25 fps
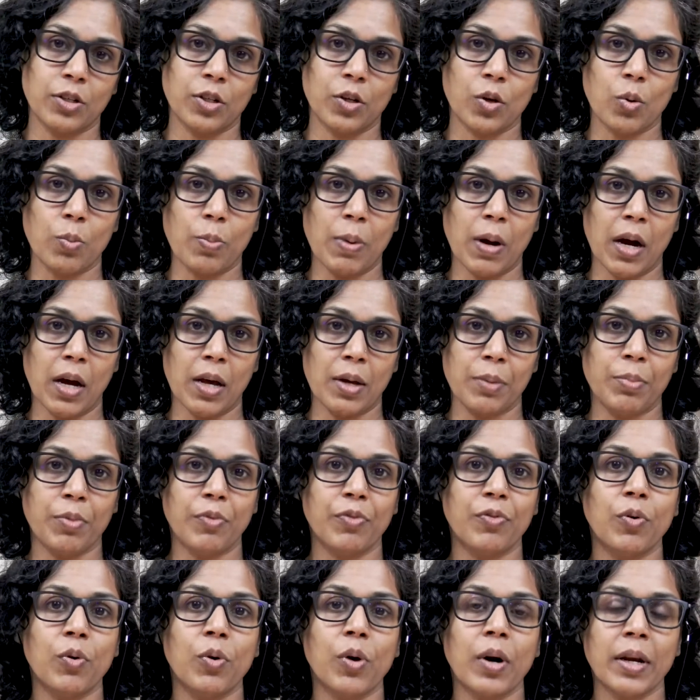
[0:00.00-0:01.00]
to go by
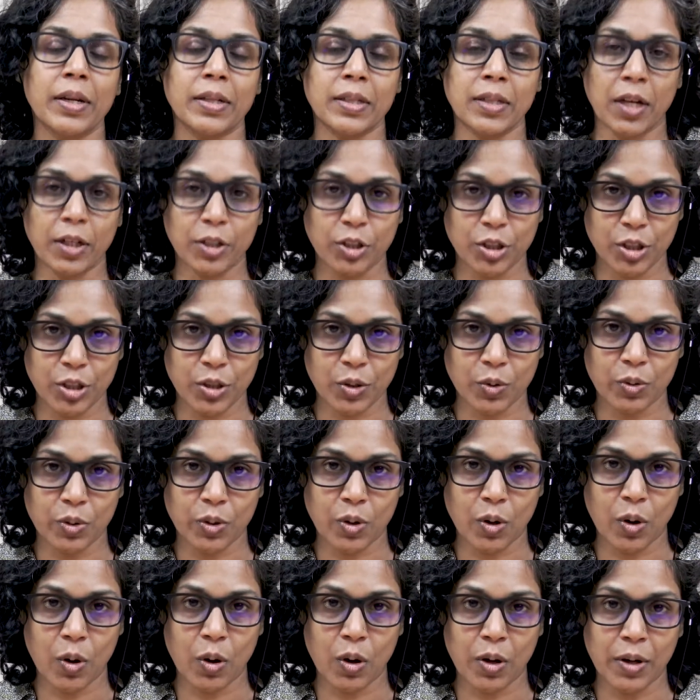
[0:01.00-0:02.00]
before I
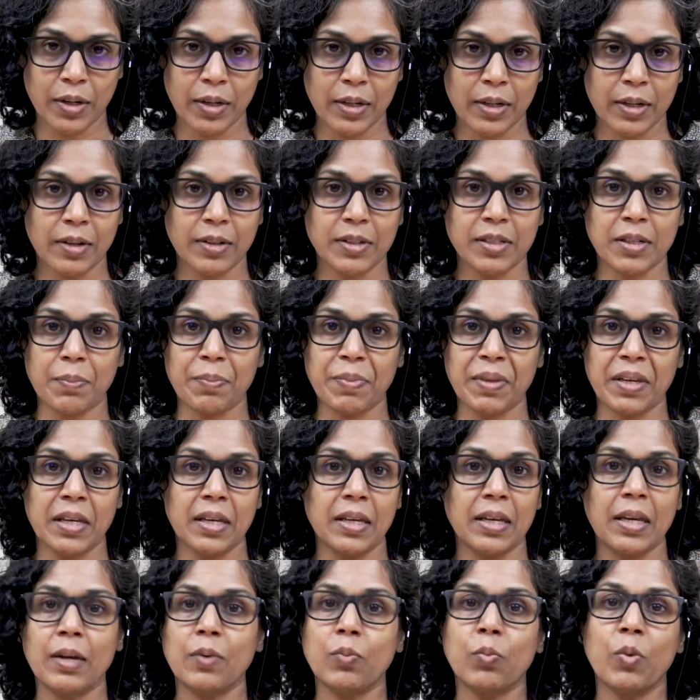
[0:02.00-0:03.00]
touchstone on something
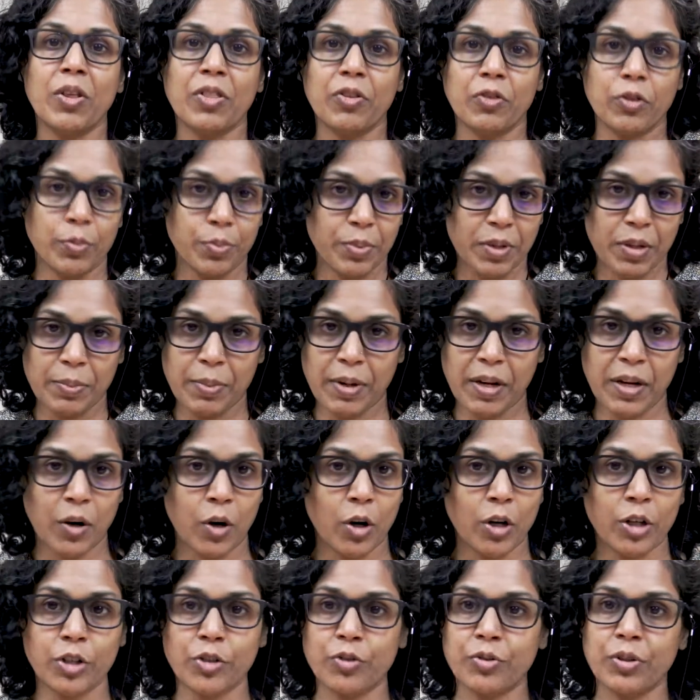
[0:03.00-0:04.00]
again, whether it be my
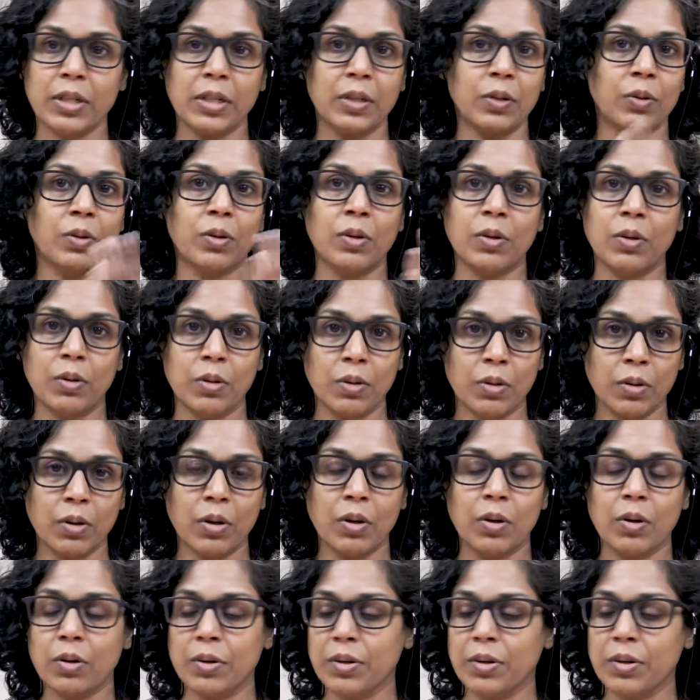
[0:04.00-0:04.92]
archery or